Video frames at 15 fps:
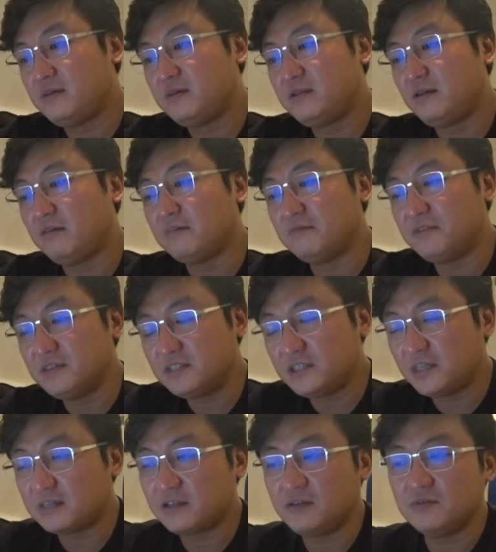Now the first
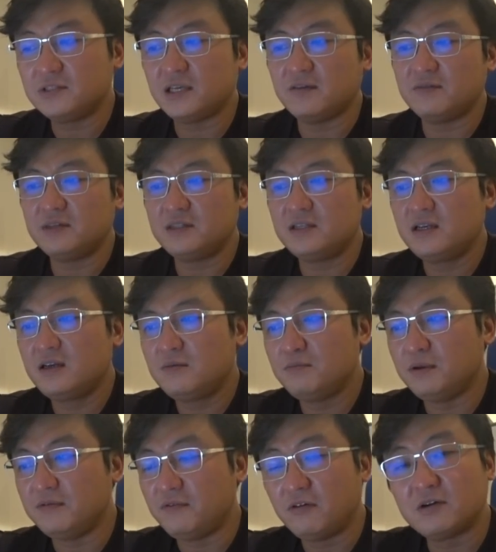gen Q7,
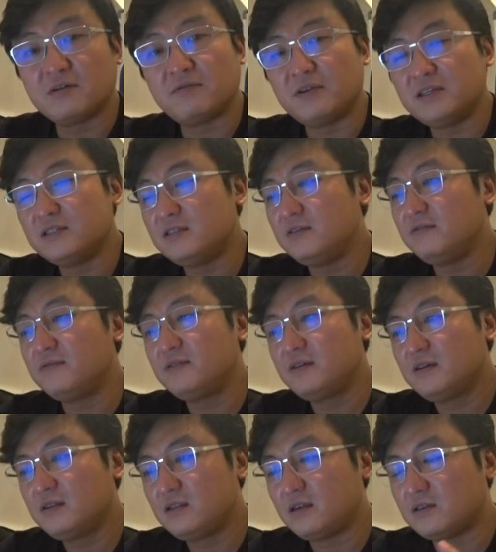before the facelift,
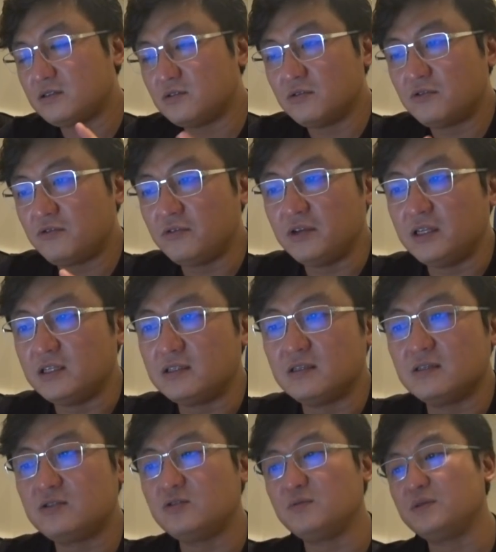there's no 3 liter
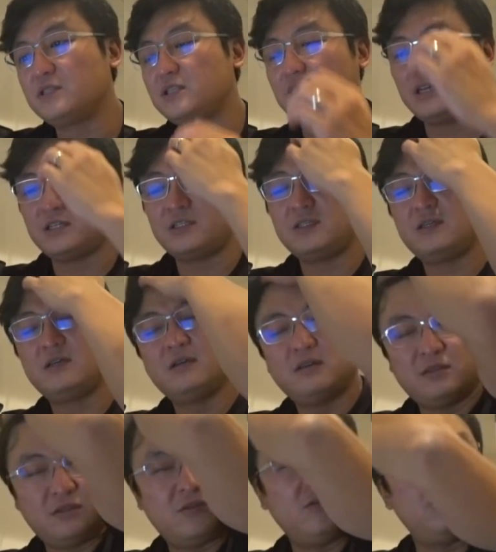supercharged,
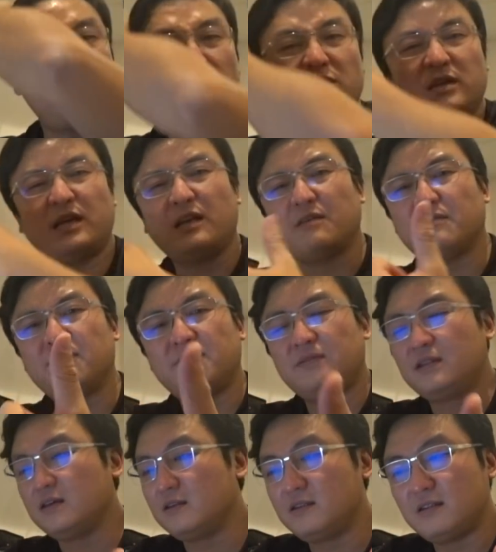so you only get
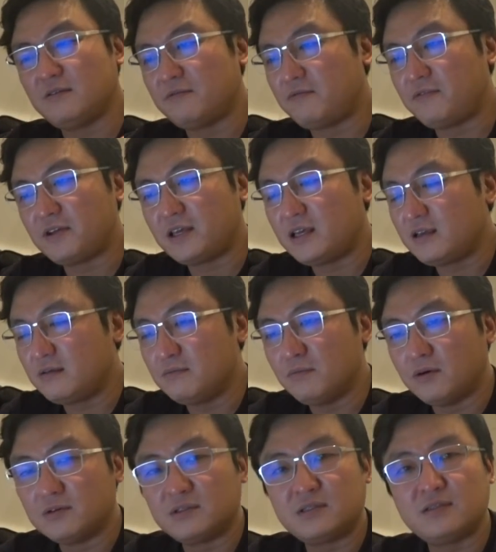the freaking
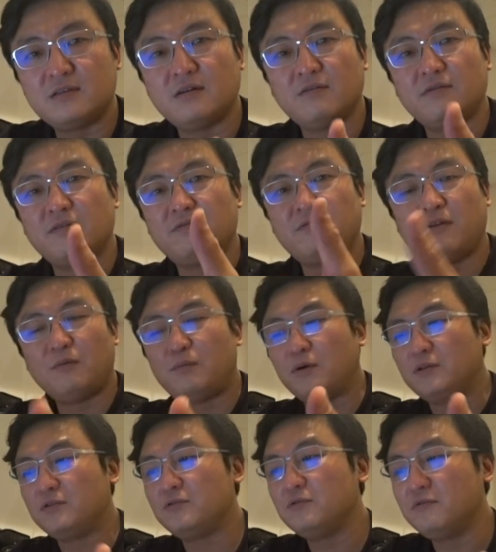monster of a
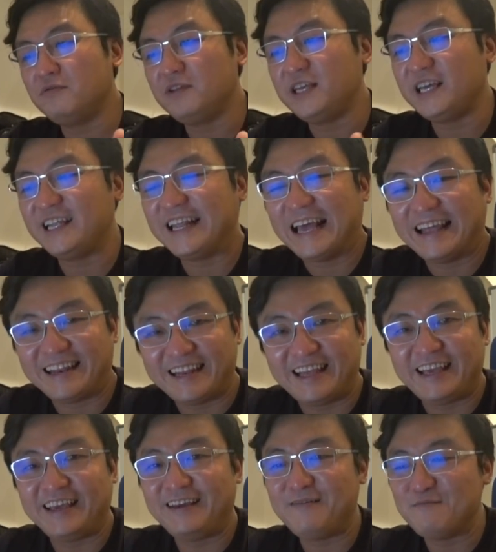4.2 V8
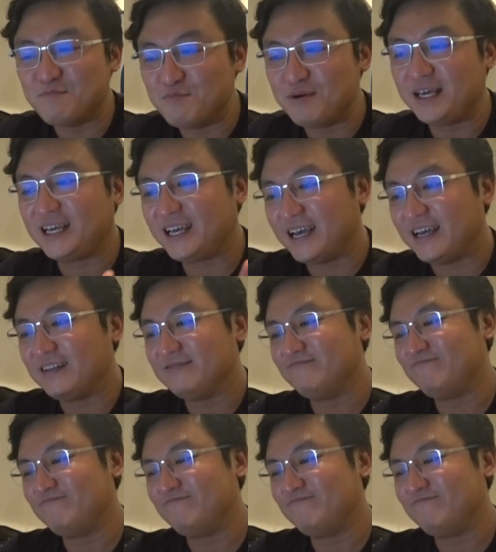NA big end.